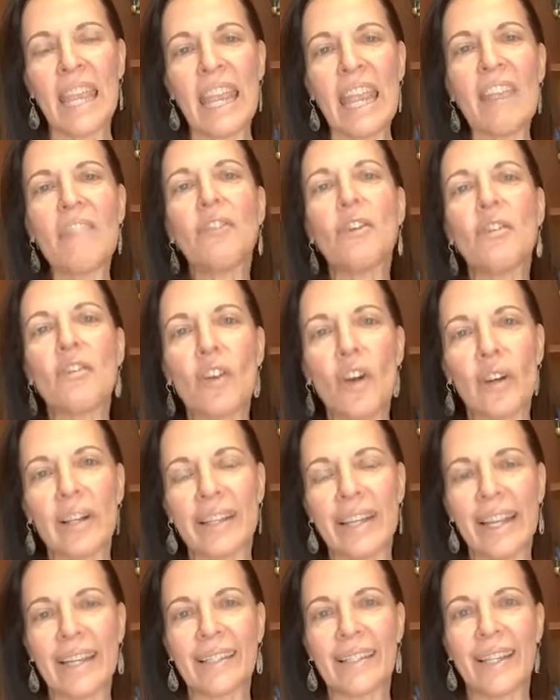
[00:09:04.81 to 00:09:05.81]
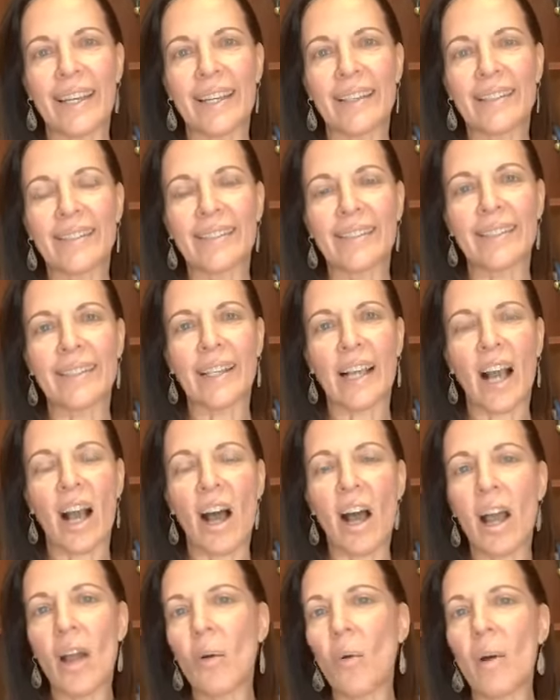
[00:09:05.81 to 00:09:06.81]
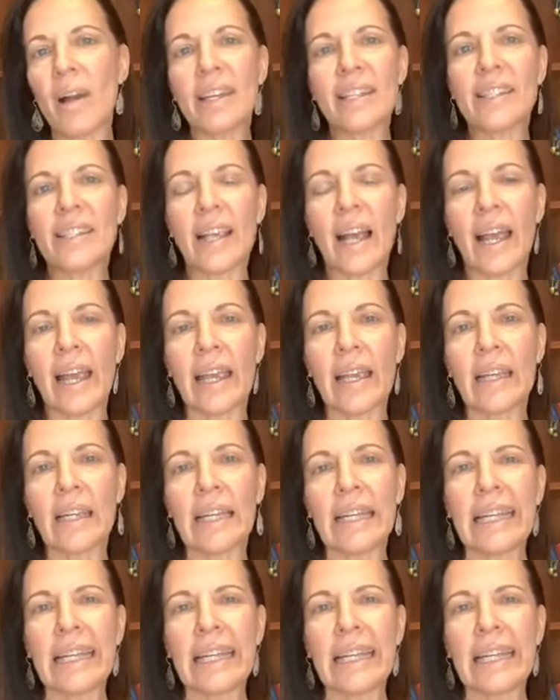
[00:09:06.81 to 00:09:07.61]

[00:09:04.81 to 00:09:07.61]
if you've got an excess, I always say,